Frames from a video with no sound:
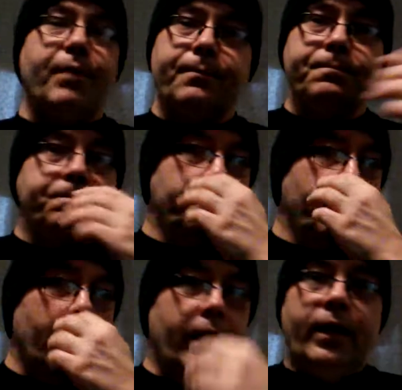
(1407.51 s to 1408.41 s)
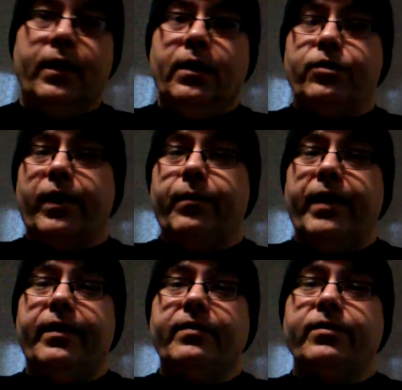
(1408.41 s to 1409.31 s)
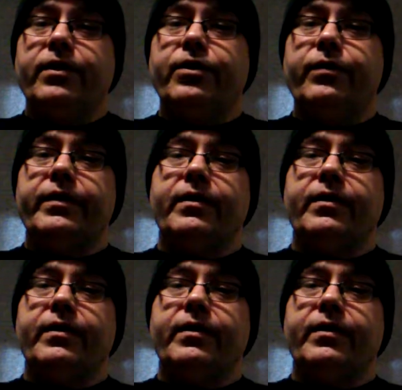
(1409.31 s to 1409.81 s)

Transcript: But so anyway, that's going to do it.